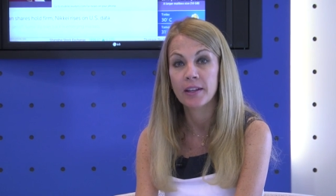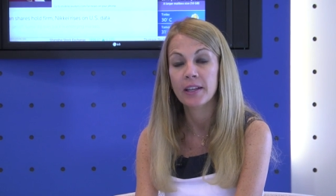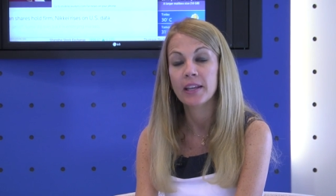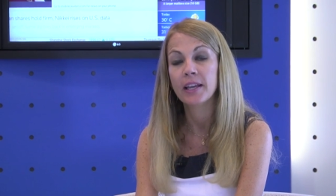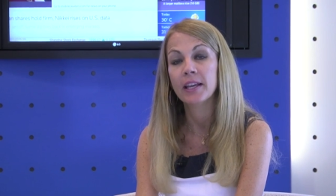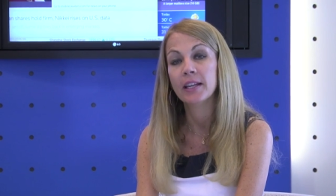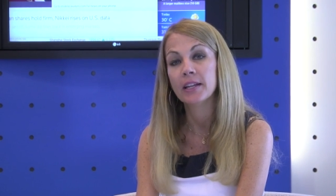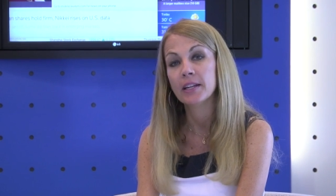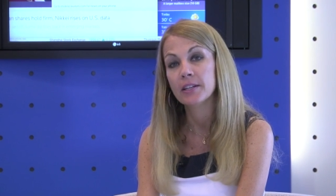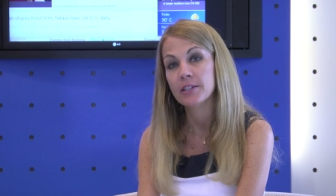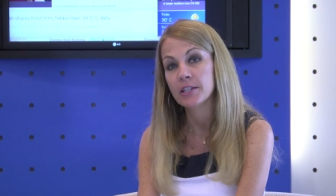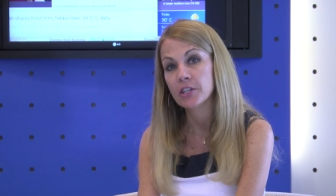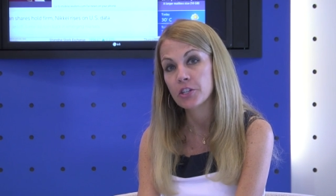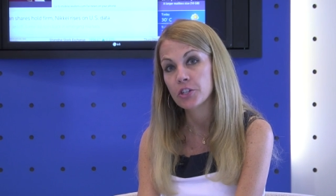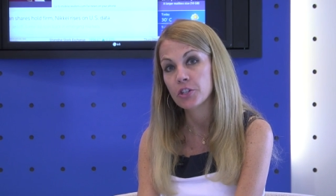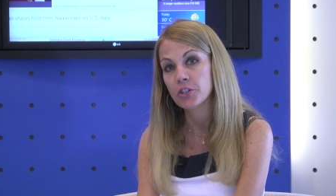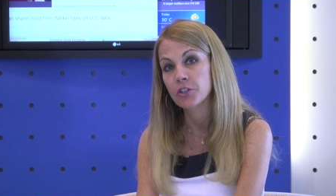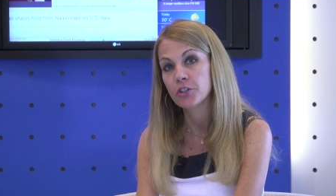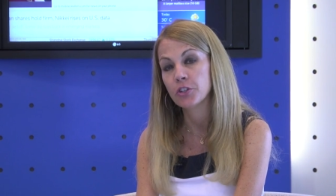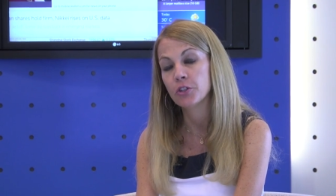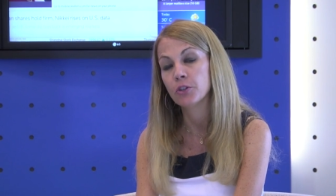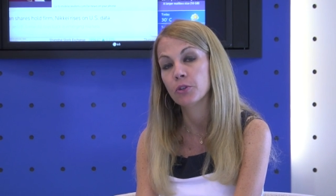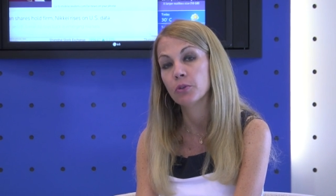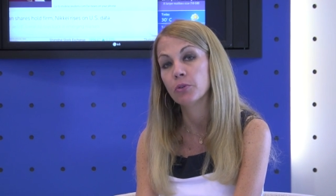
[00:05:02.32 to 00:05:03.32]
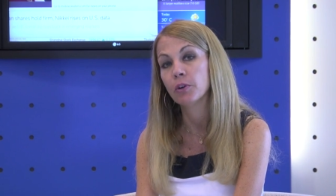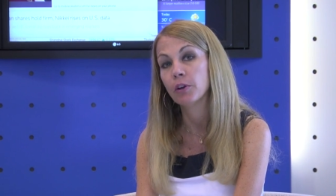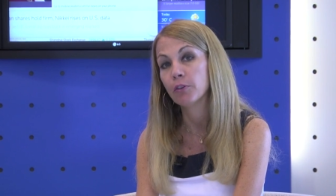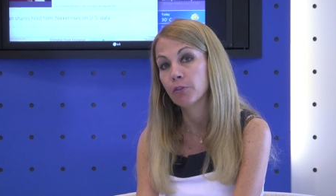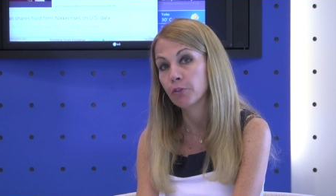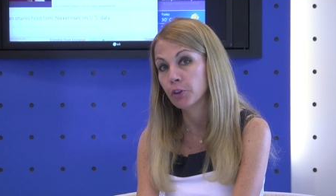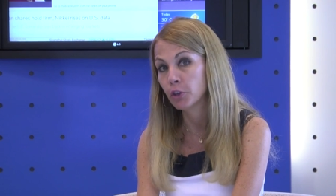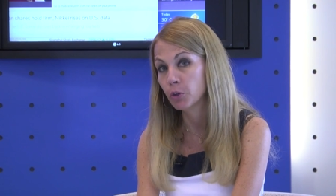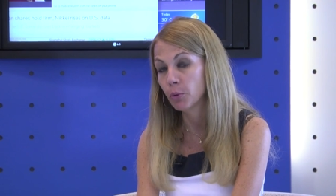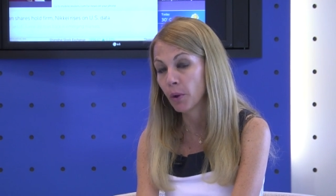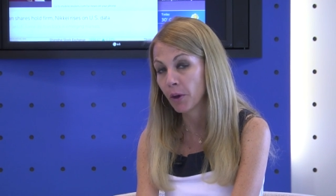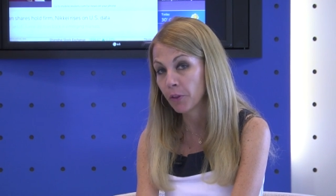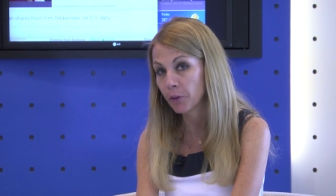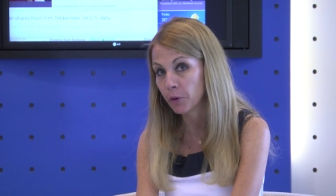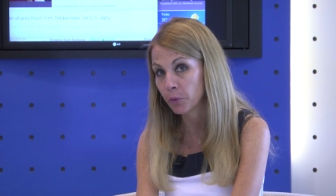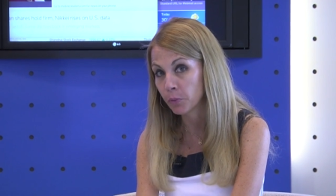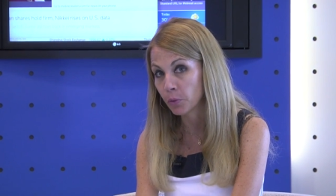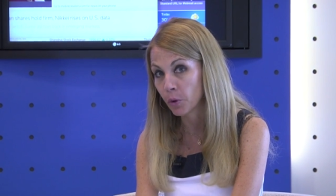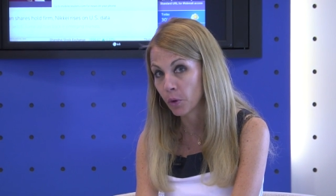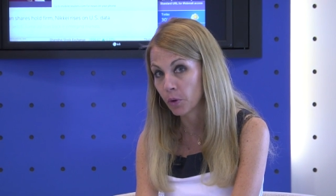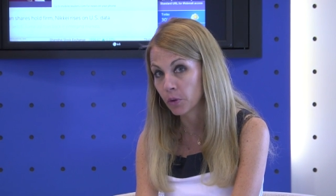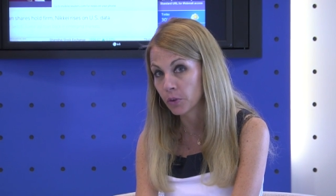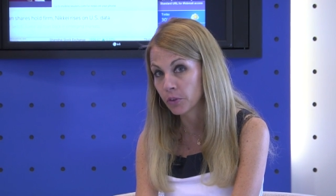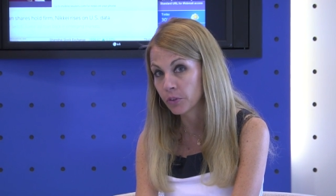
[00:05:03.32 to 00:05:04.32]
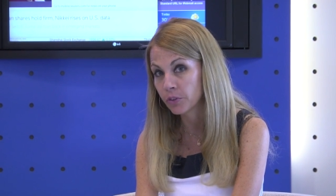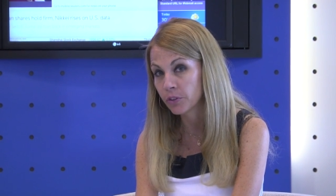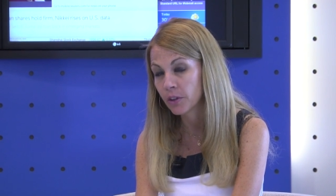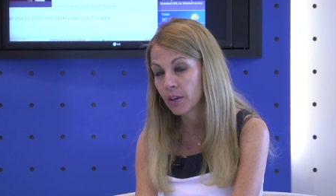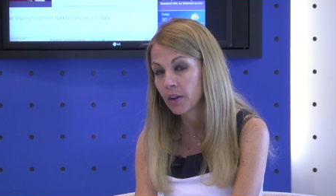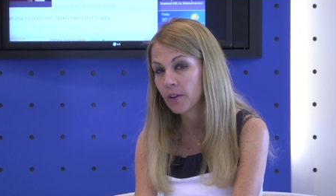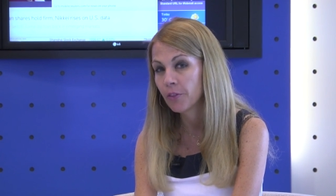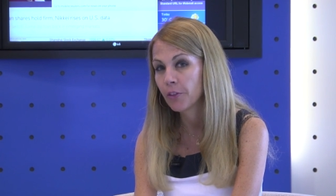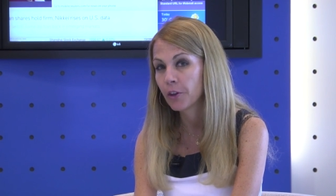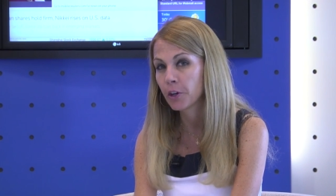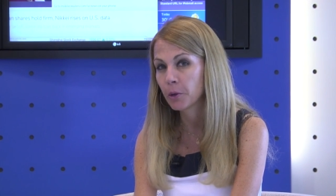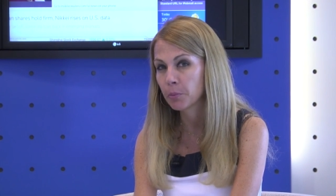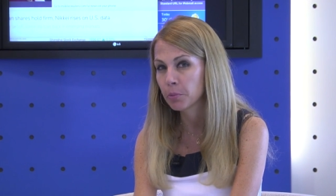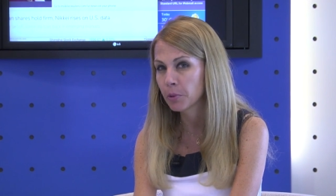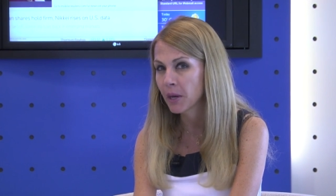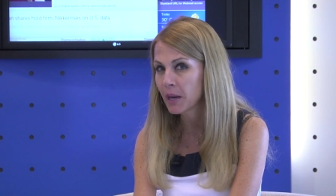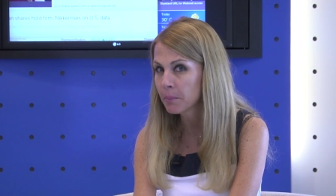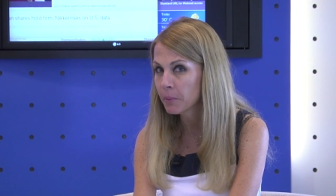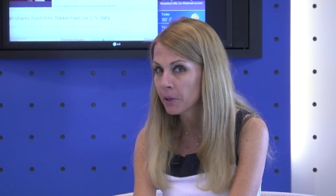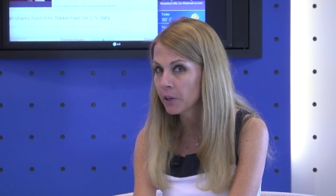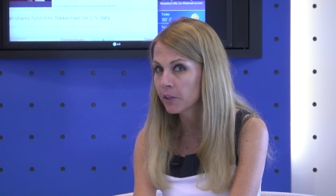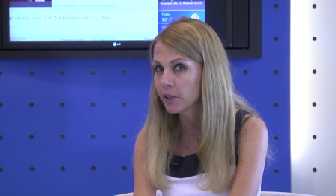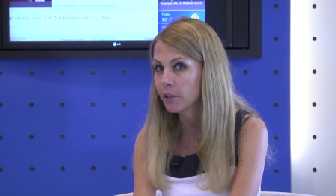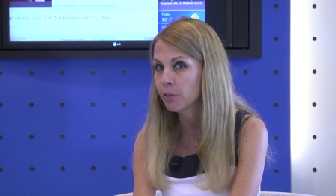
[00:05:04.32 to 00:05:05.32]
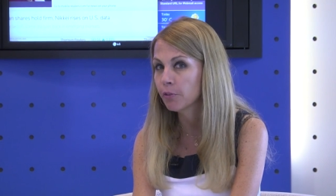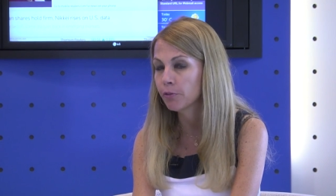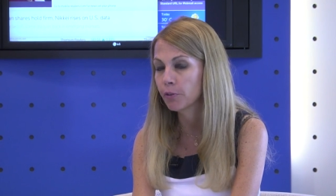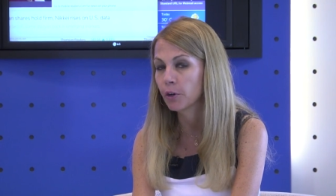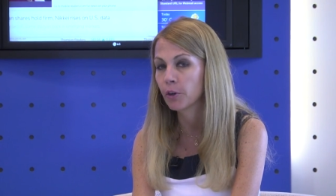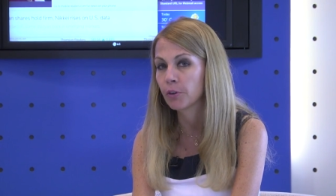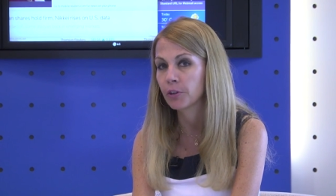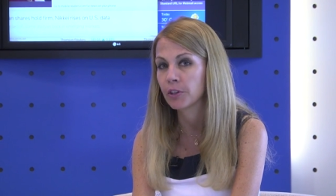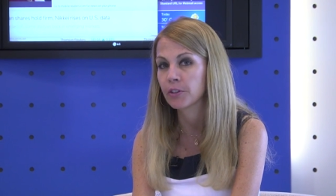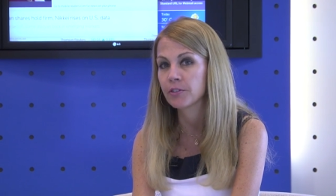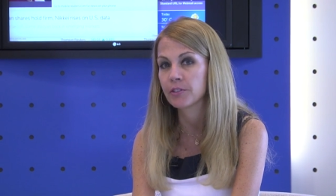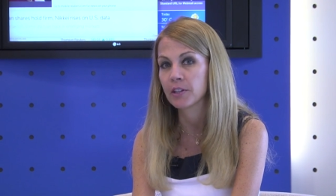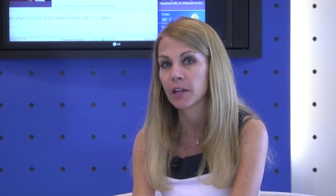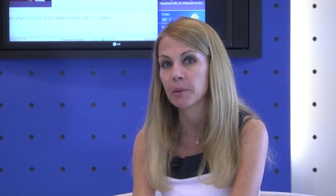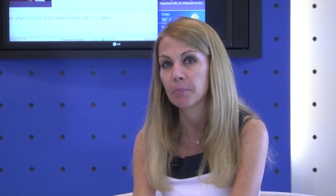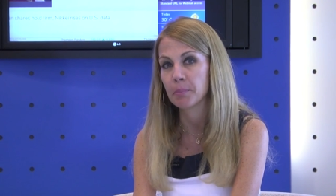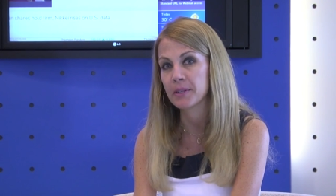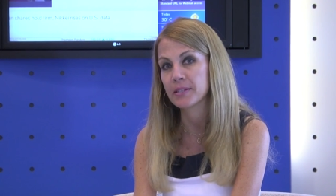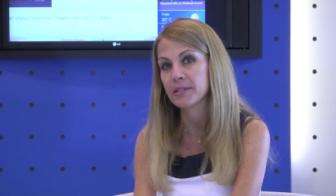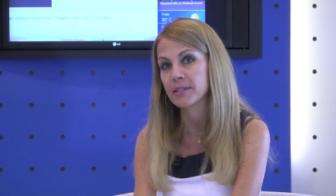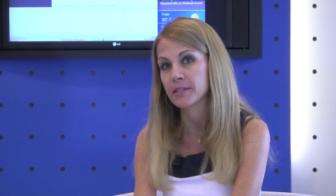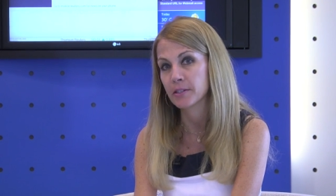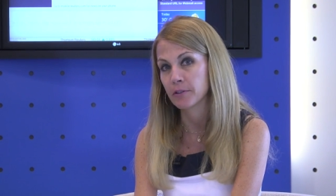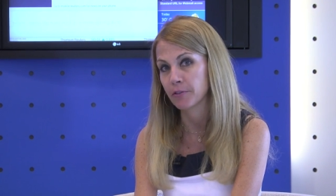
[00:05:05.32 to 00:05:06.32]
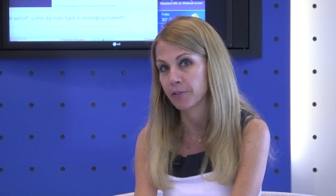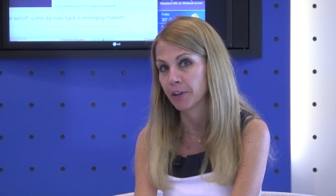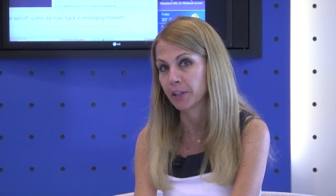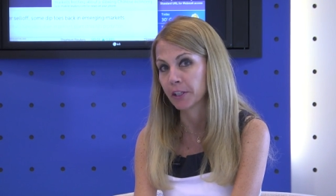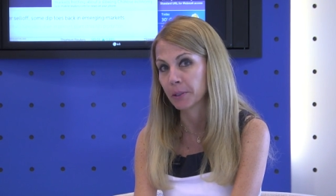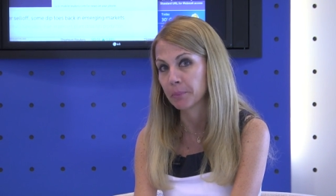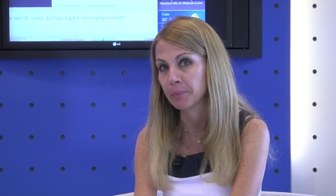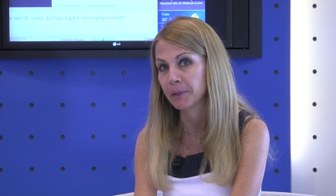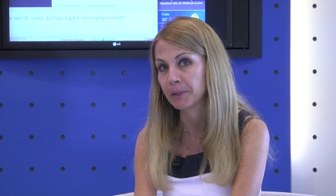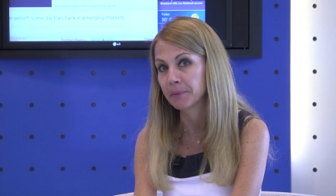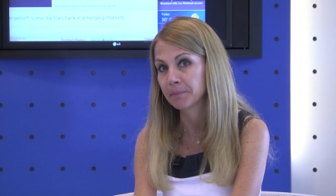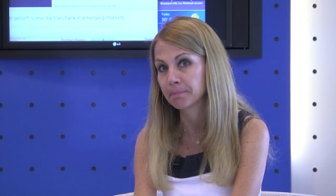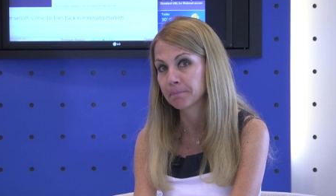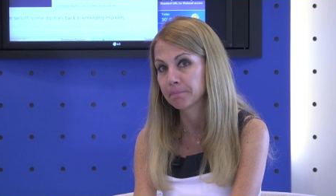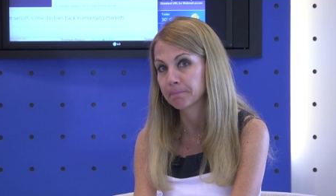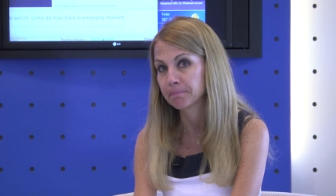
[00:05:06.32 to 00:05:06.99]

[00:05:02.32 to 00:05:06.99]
in addition to a few other roles that are primarily focused on business development.